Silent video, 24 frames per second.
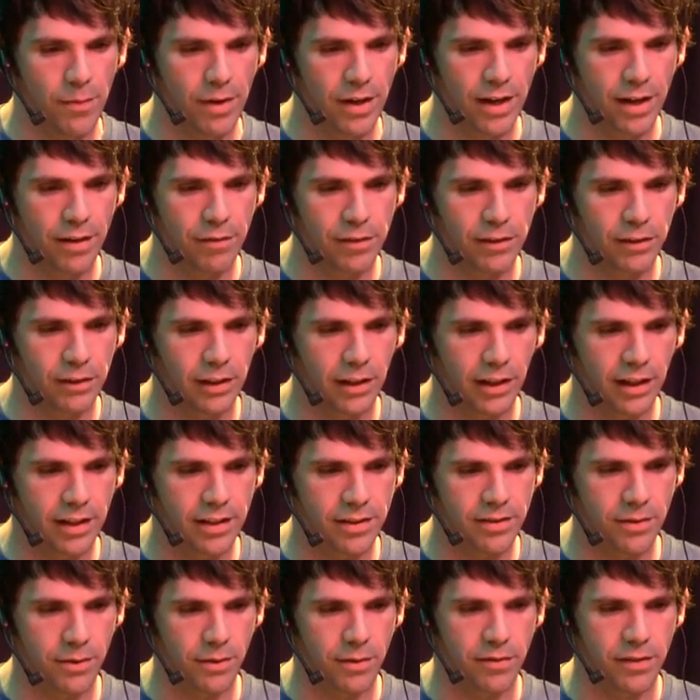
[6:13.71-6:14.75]
if you look at
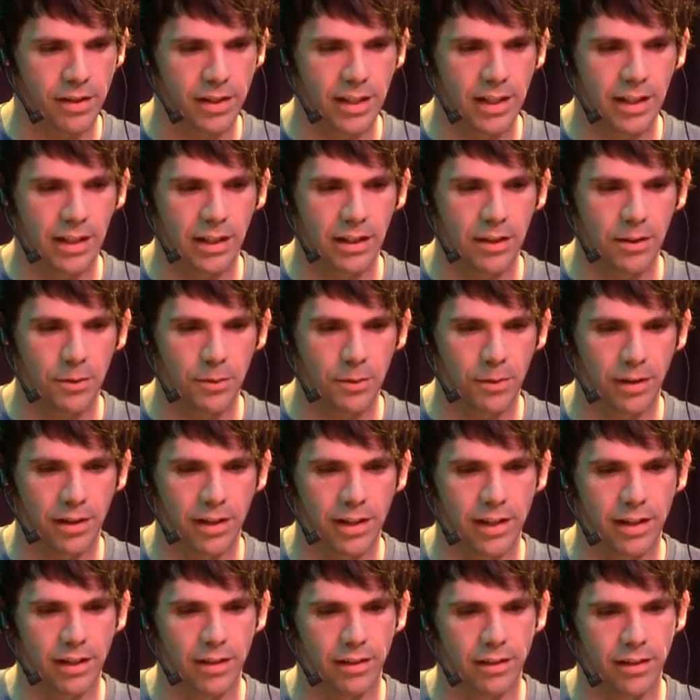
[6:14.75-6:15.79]
sort of the EQ on
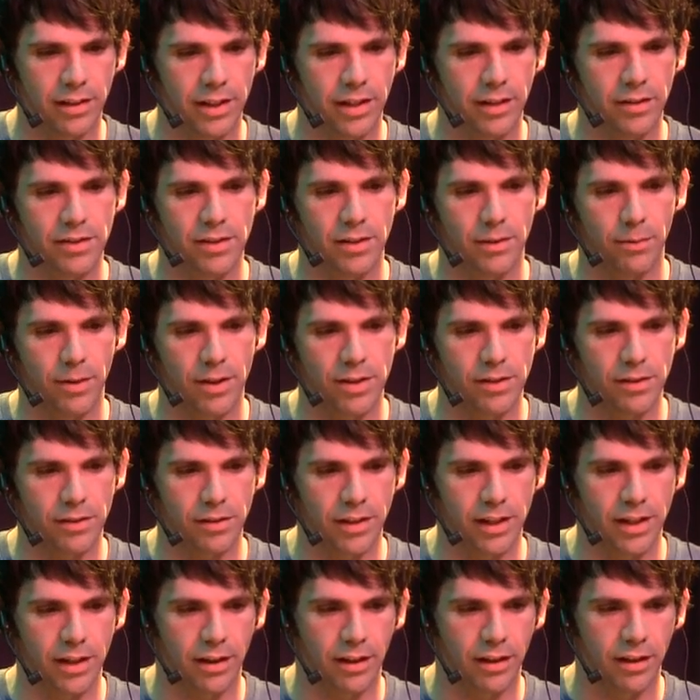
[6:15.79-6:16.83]
it, here's the original
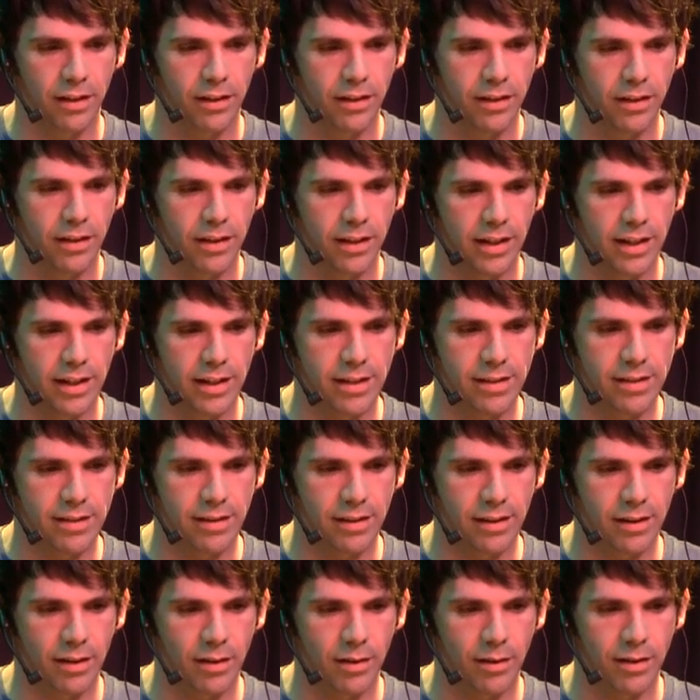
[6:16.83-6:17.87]
here, it's
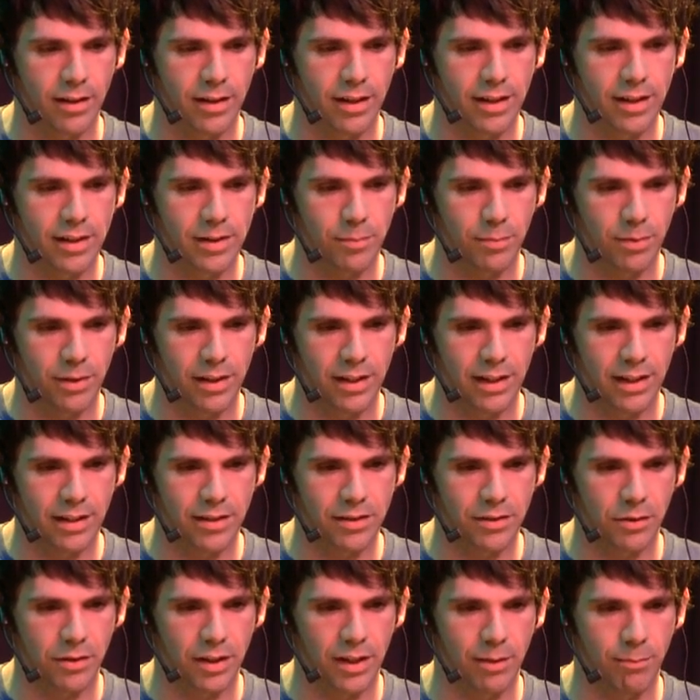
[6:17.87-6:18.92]
pretty
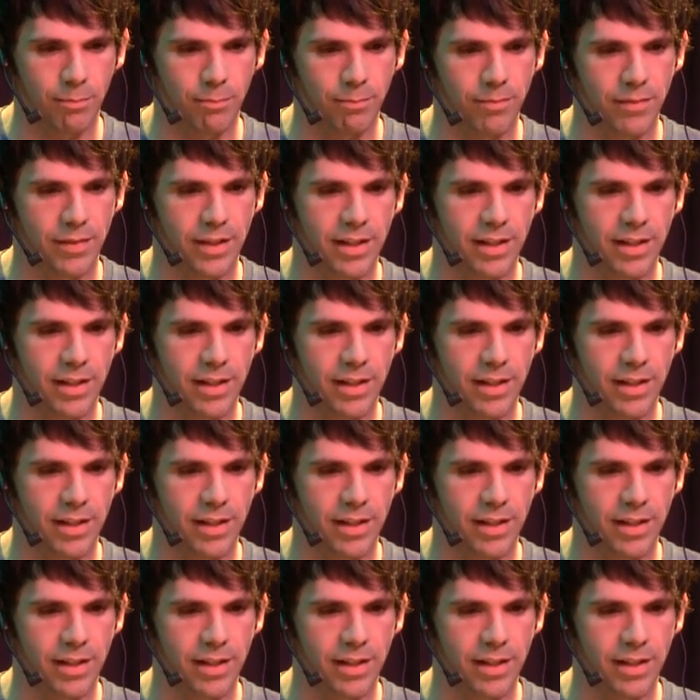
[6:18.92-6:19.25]
extreme.